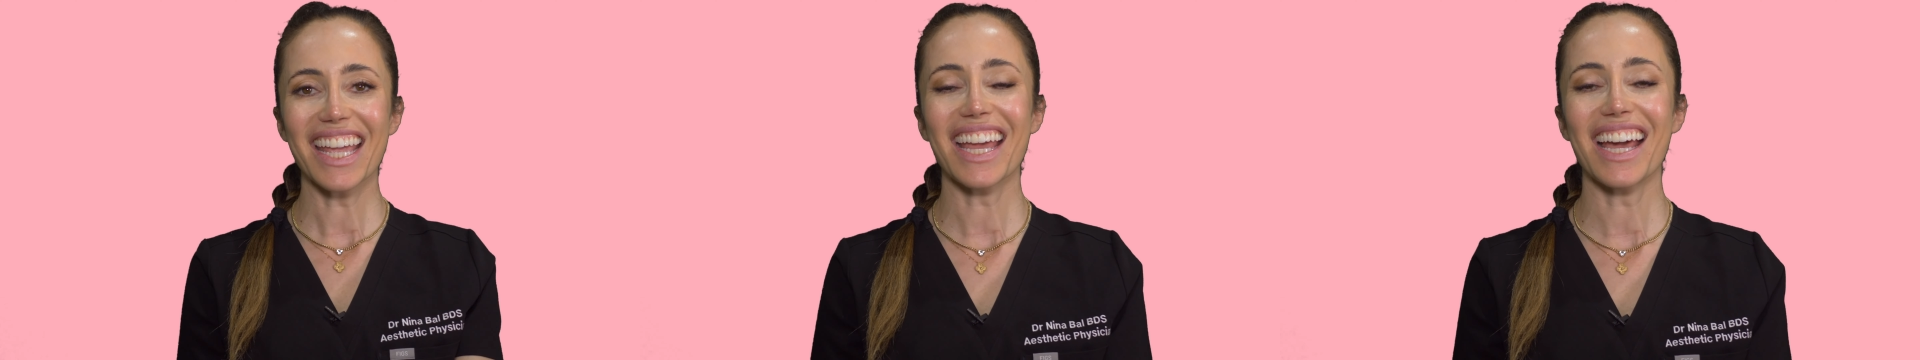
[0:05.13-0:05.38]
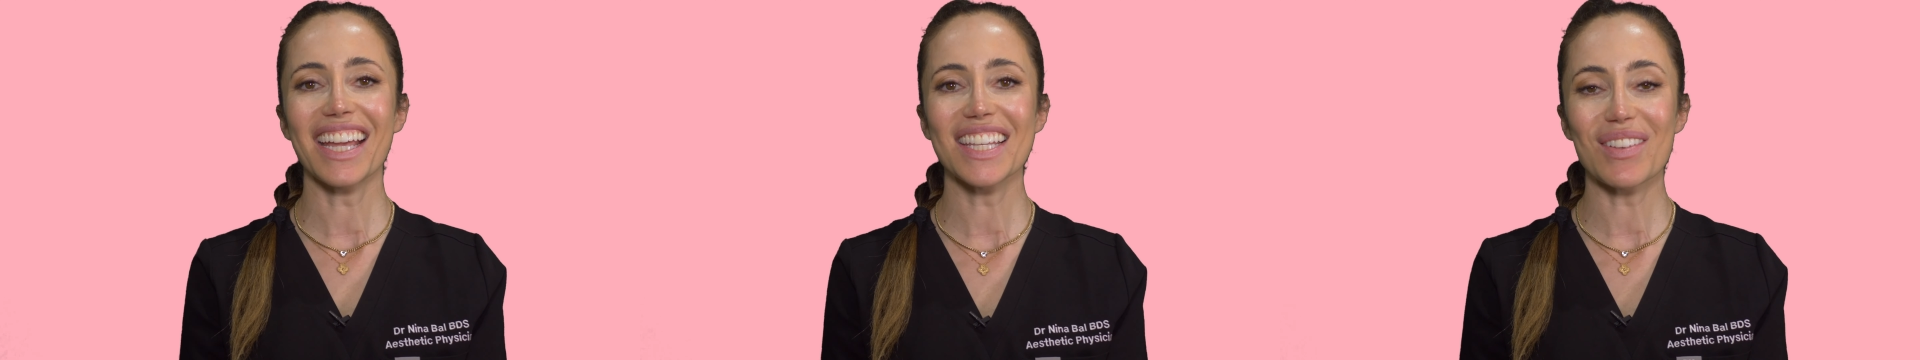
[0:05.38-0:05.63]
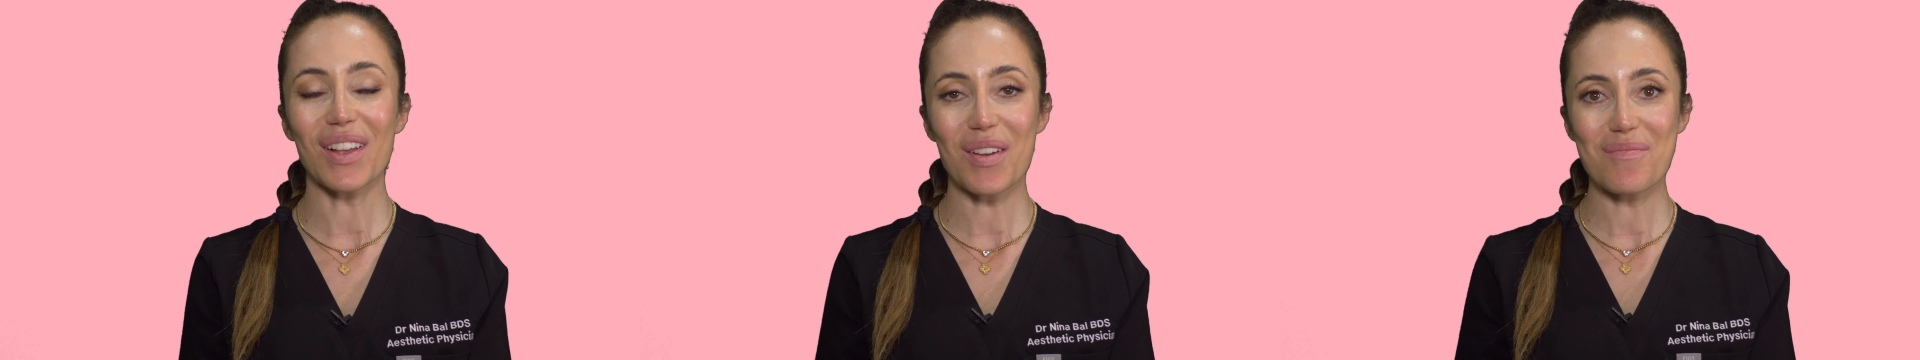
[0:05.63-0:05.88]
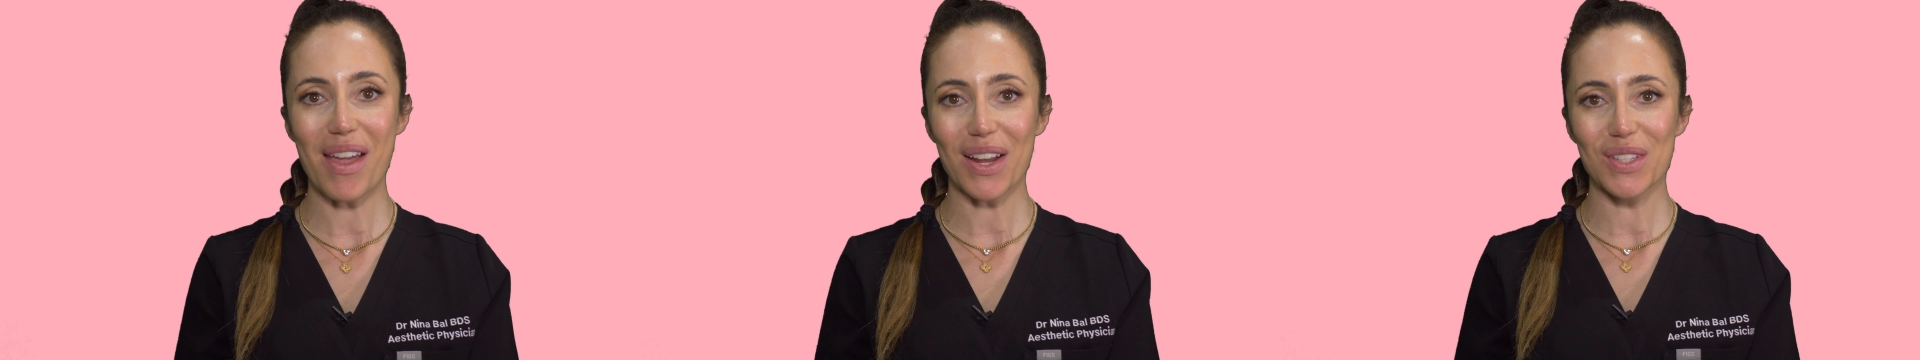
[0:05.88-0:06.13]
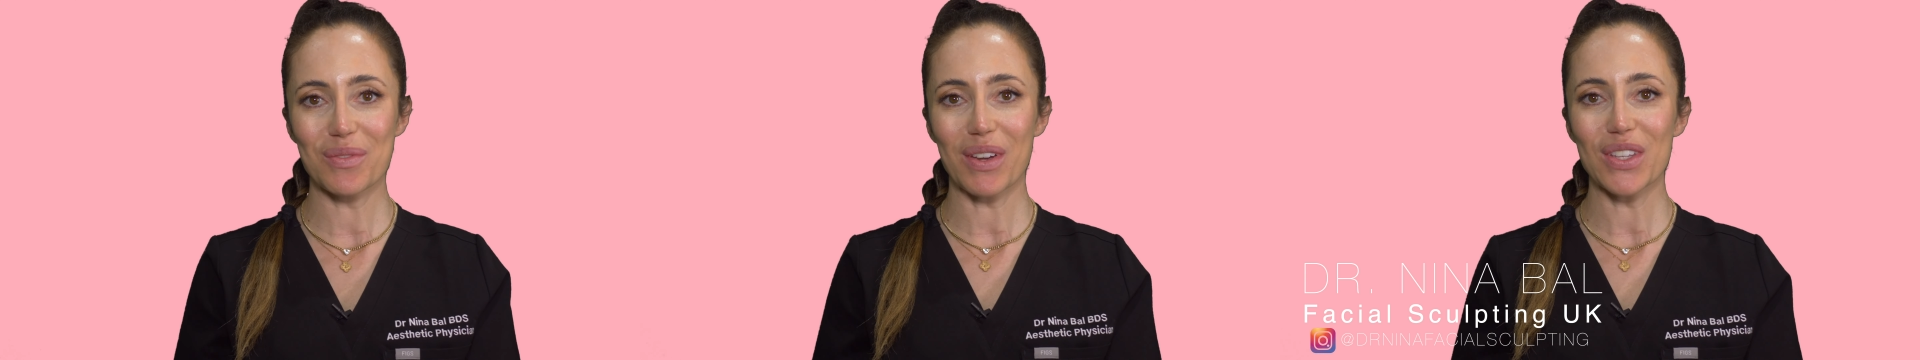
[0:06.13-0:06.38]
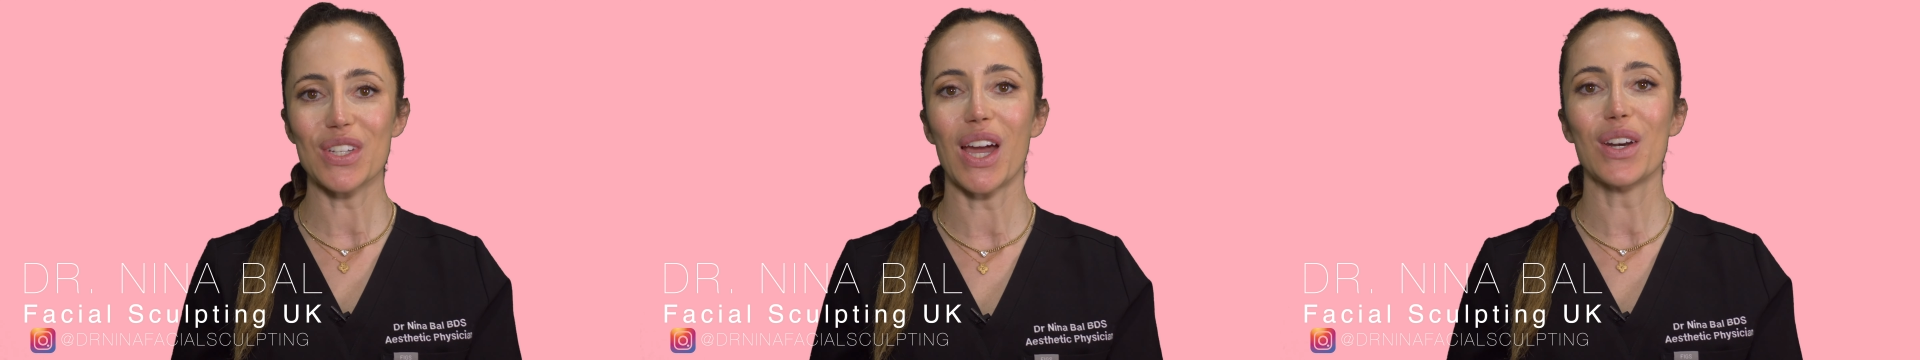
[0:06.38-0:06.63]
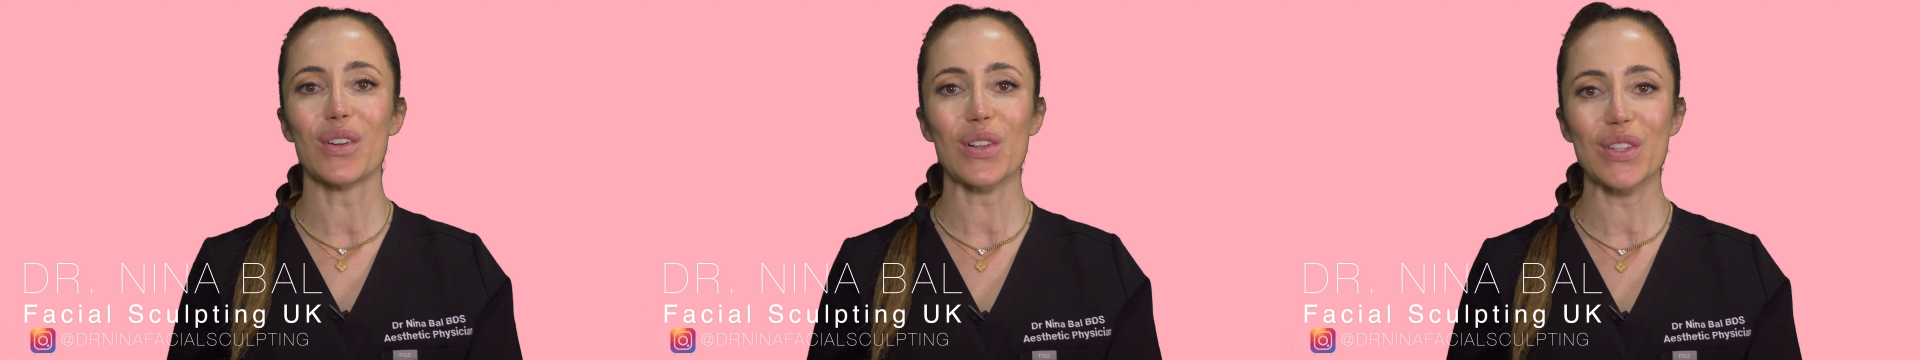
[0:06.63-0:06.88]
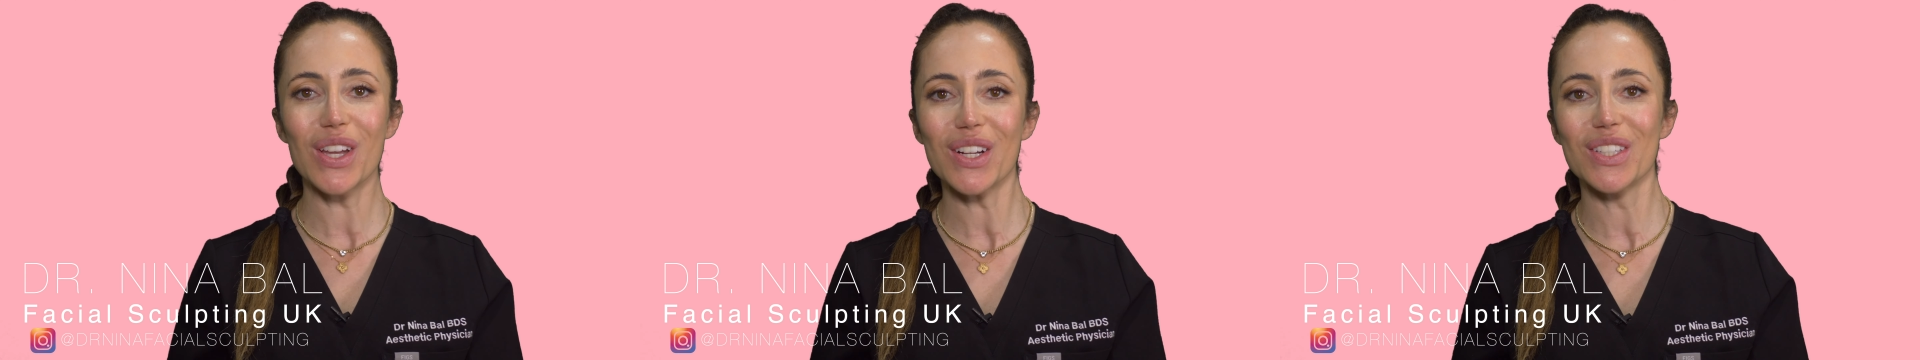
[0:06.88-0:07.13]
guys, welcome back to my
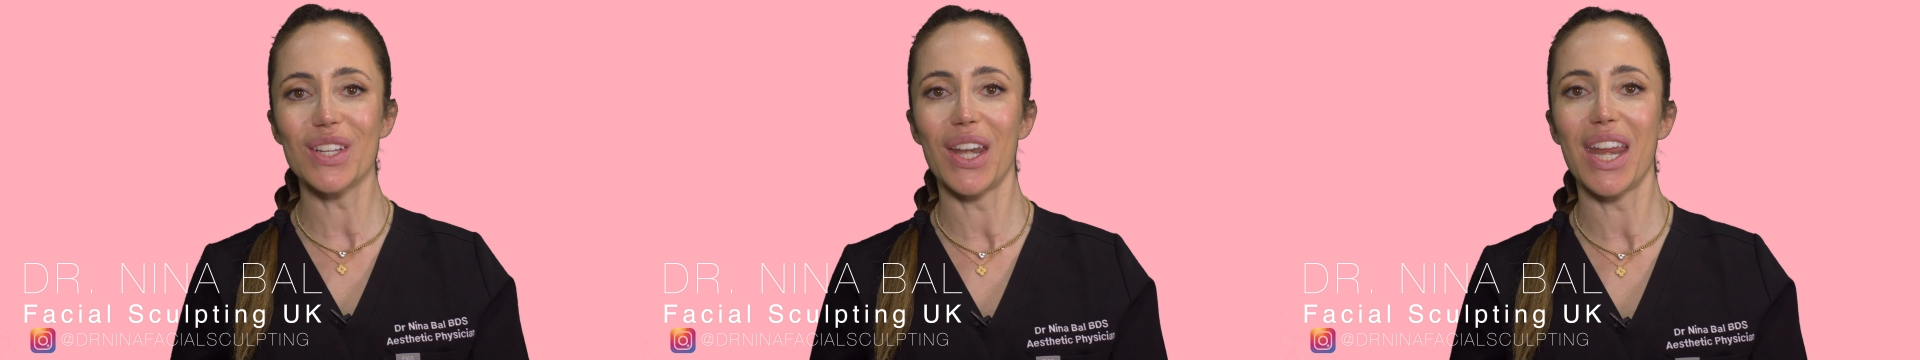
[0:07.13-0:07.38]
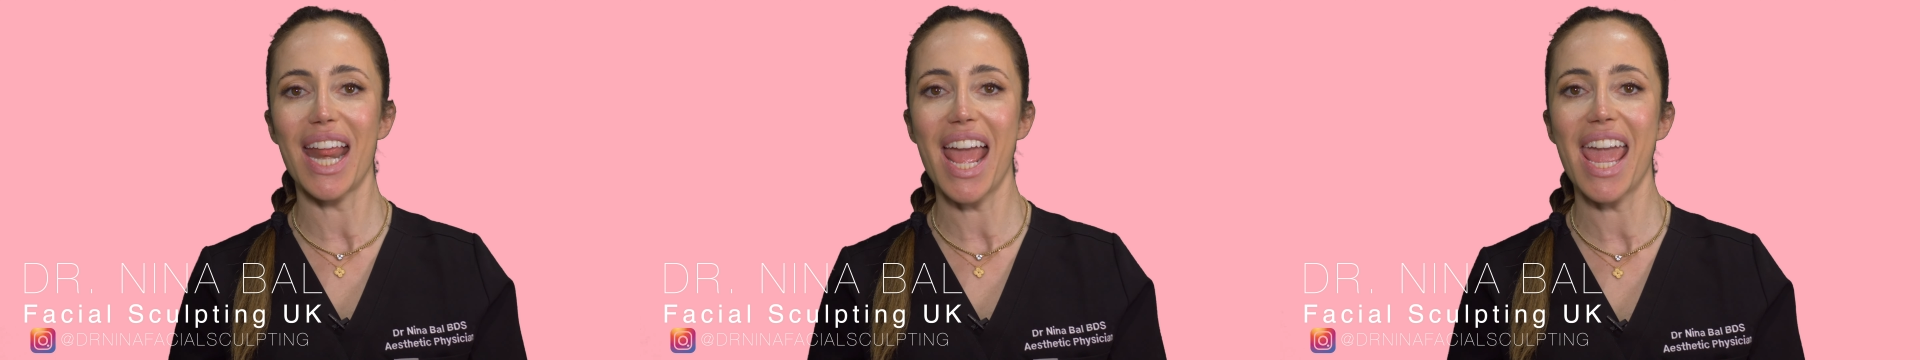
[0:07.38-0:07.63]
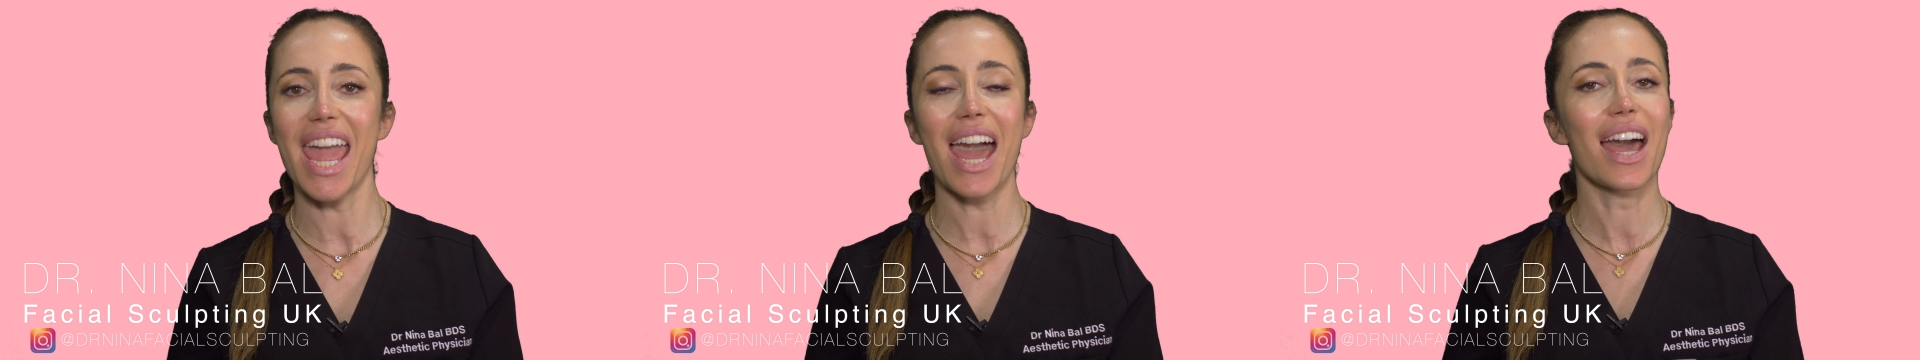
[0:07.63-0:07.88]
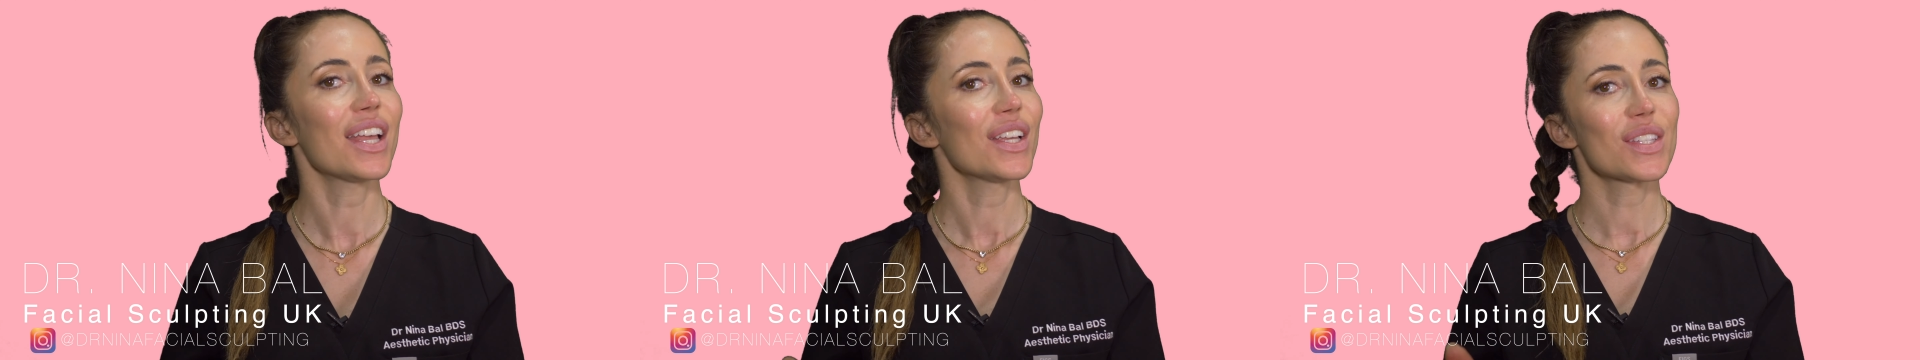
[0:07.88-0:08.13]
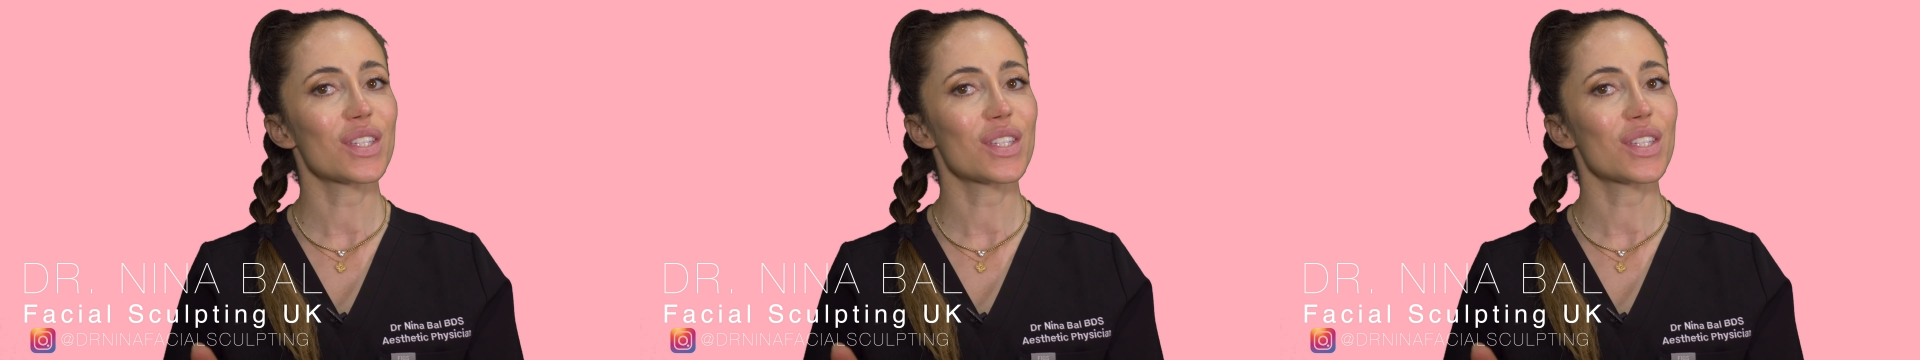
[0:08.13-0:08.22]
channel. Dr. Nina here.